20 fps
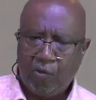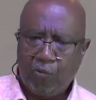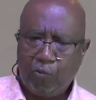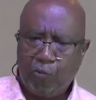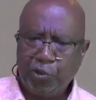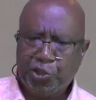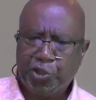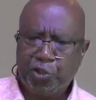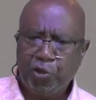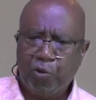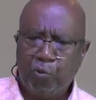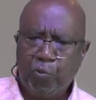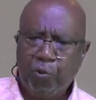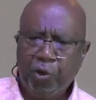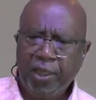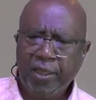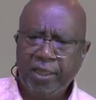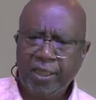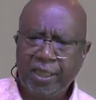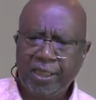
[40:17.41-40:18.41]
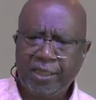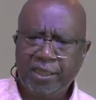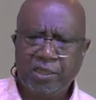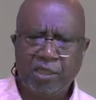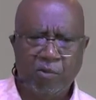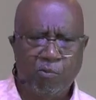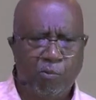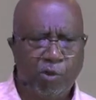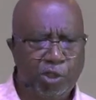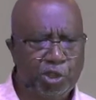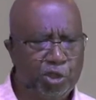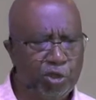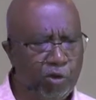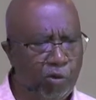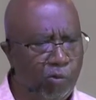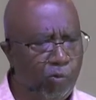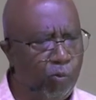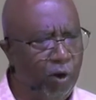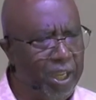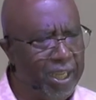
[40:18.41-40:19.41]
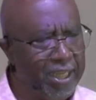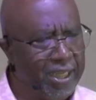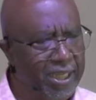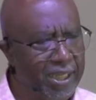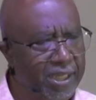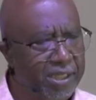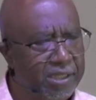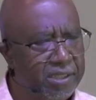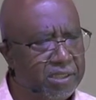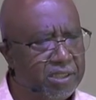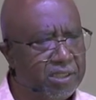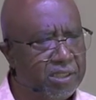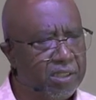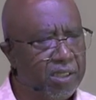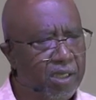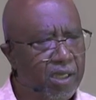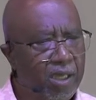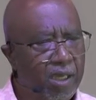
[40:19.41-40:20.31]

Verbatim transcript: what your will is and what your way is.